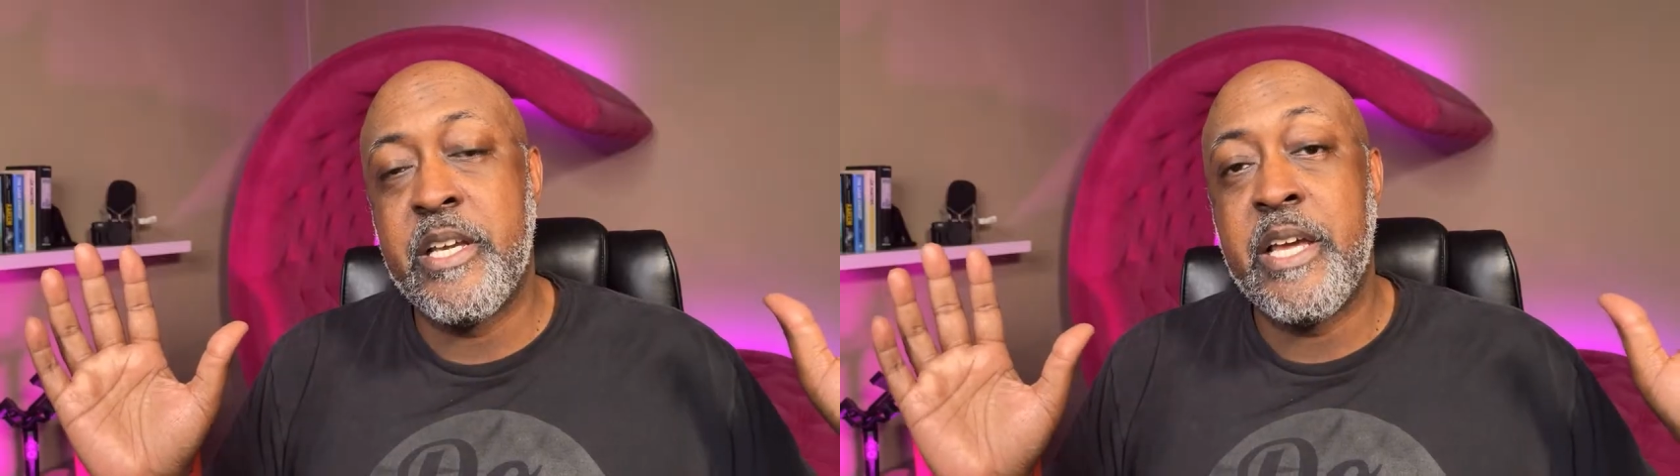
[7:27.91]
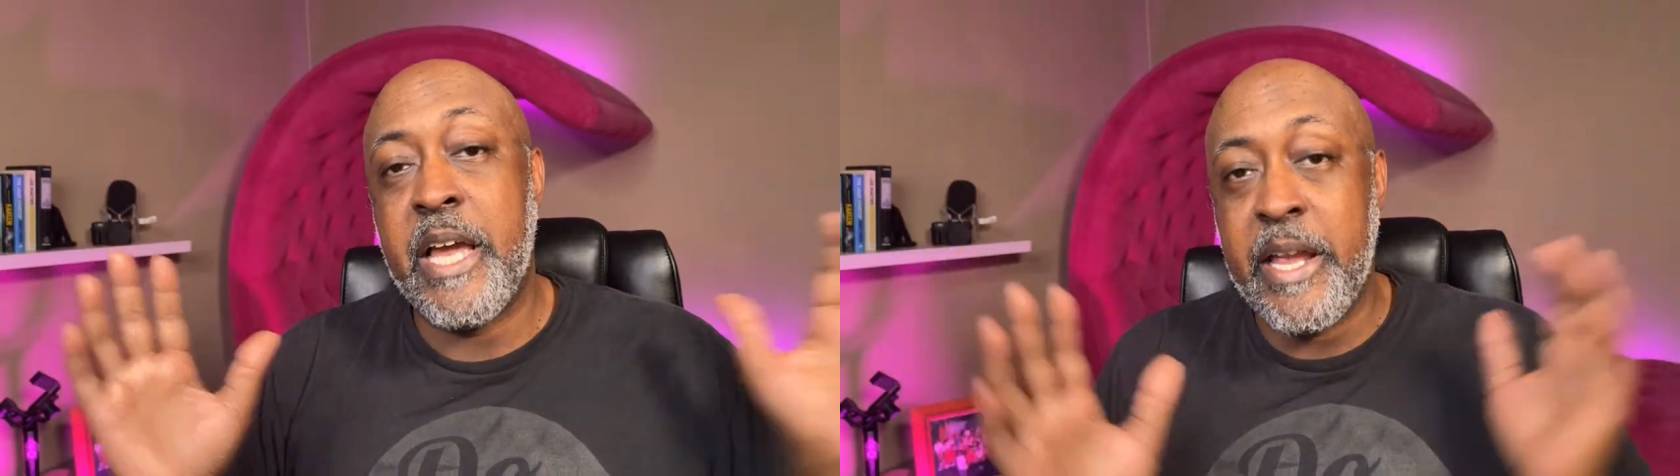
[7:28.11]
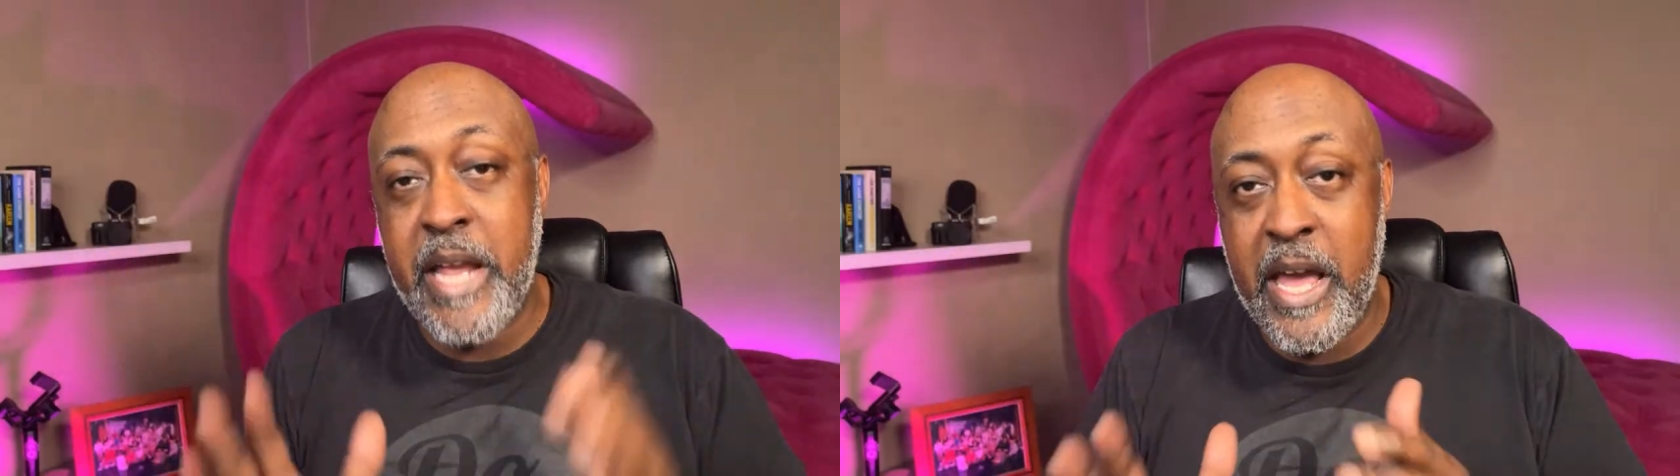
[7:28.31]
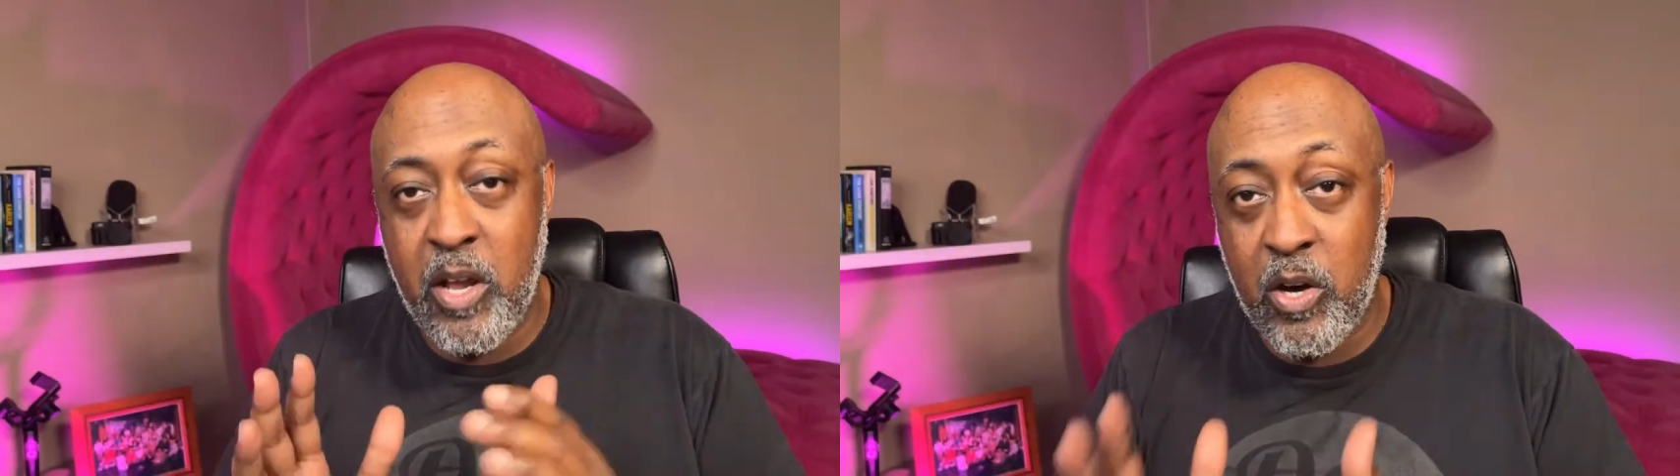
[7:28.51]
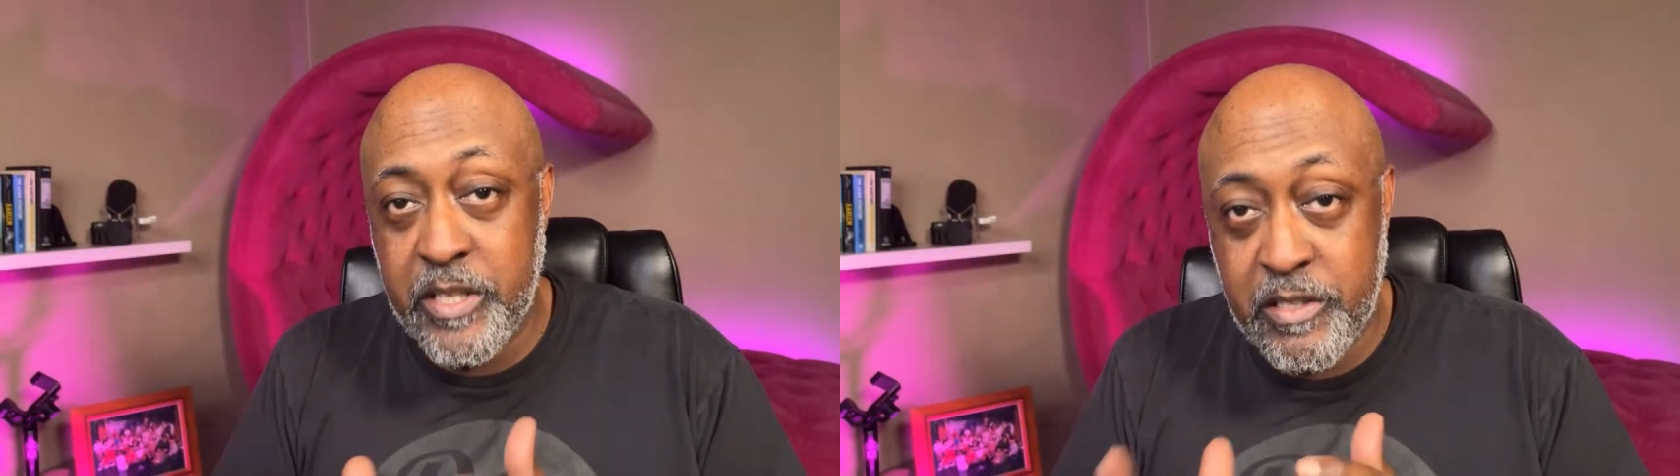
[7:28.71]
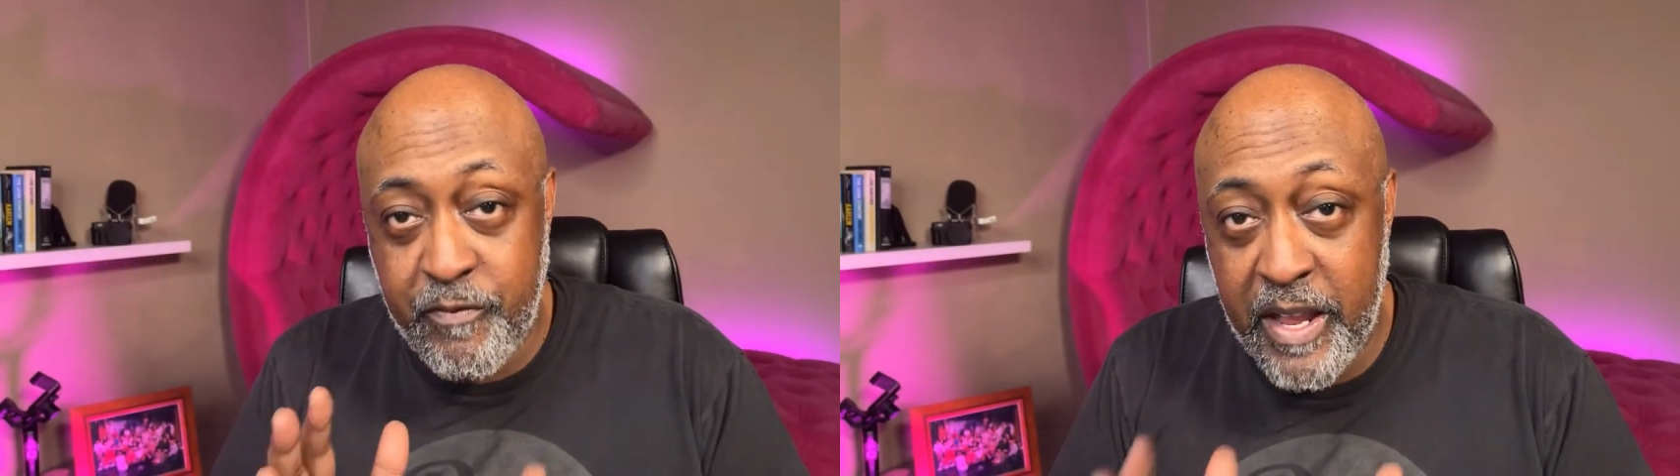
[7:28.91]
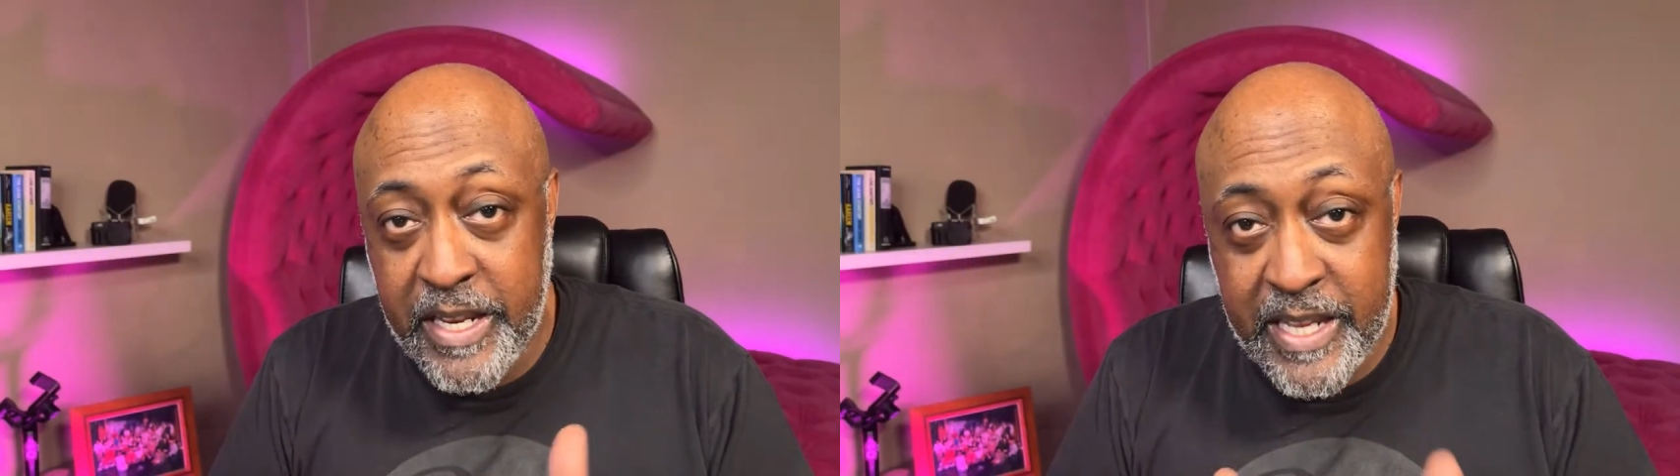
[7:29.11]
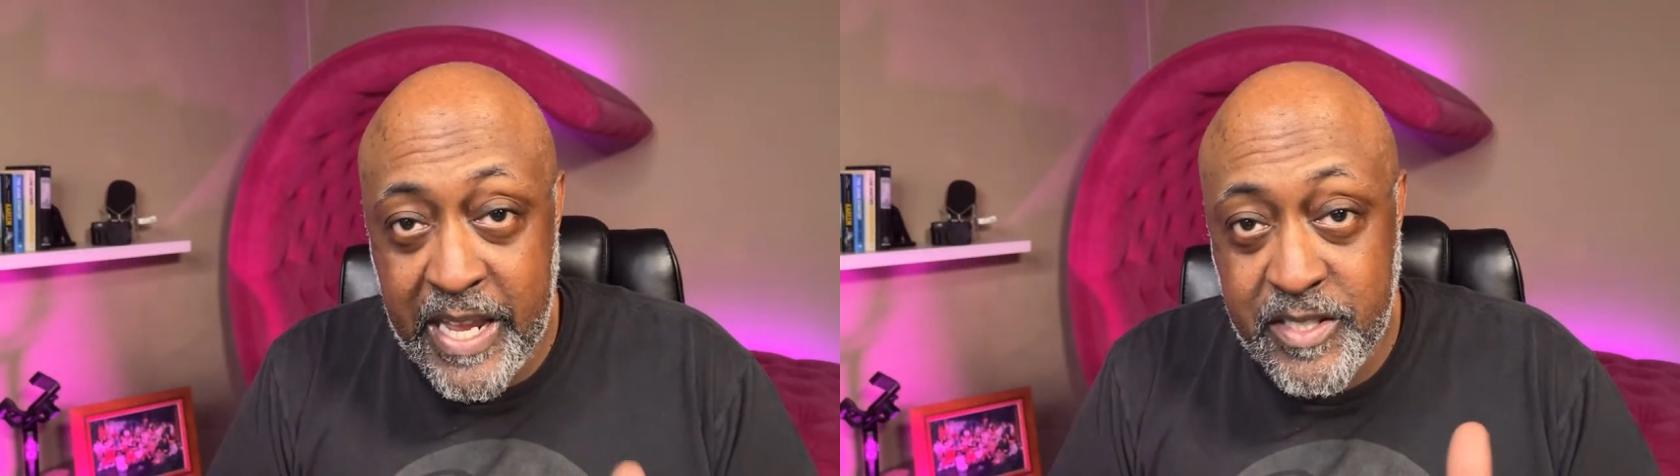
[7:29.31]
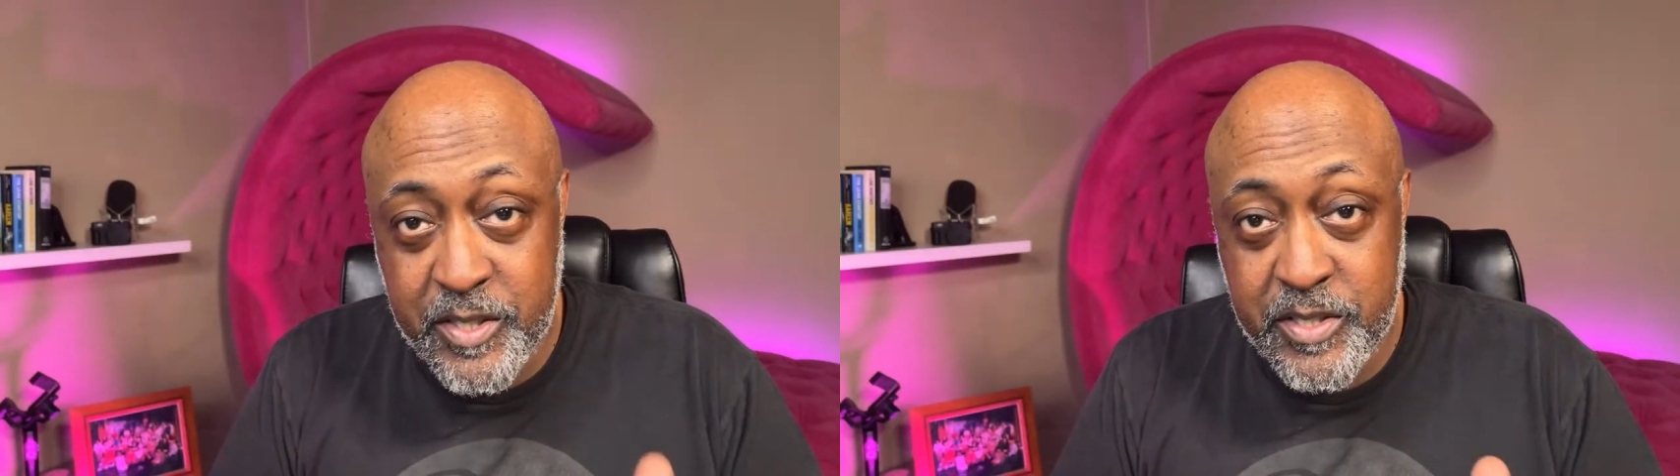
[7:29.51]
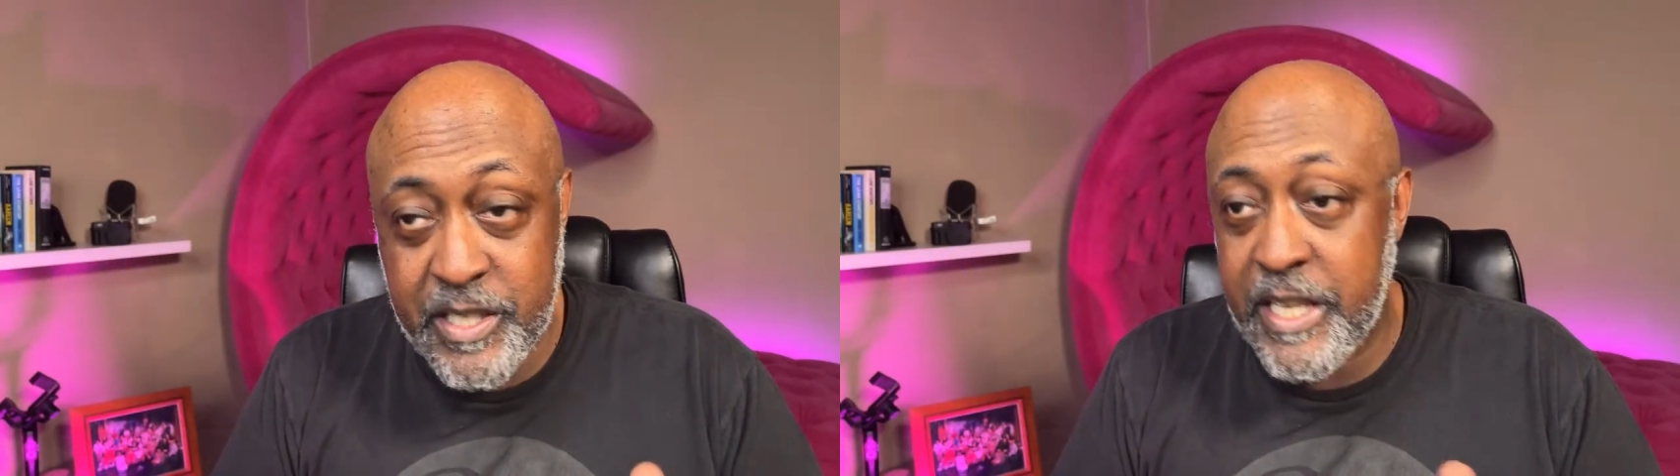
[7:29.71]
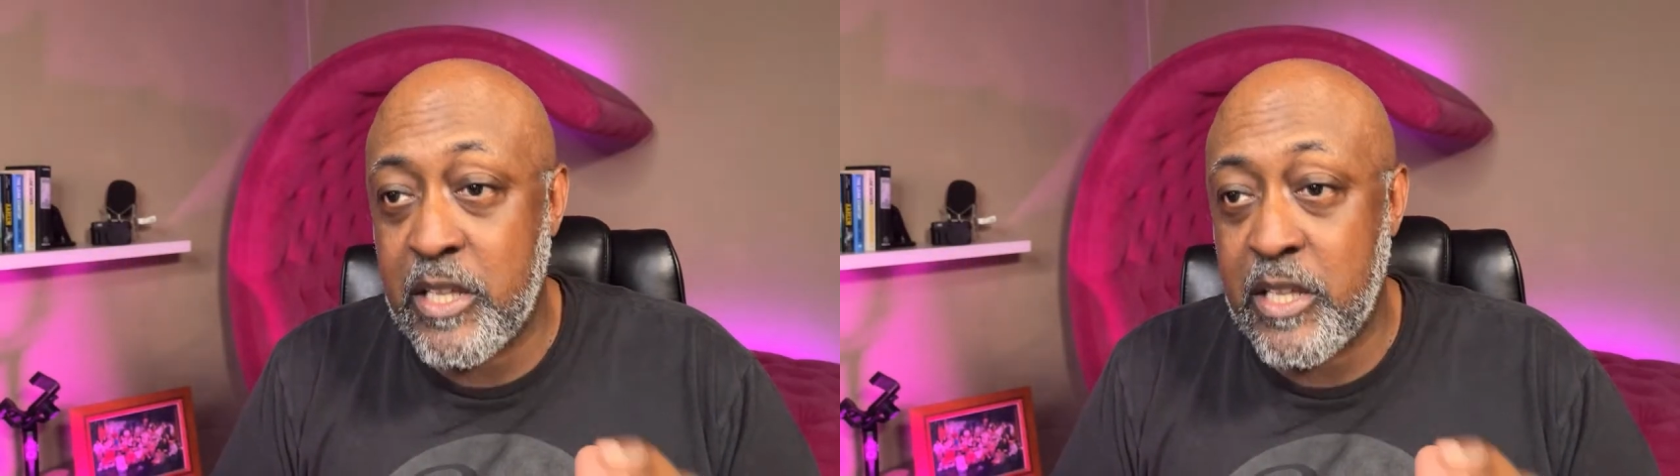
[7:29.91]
and he had all these fake cases and he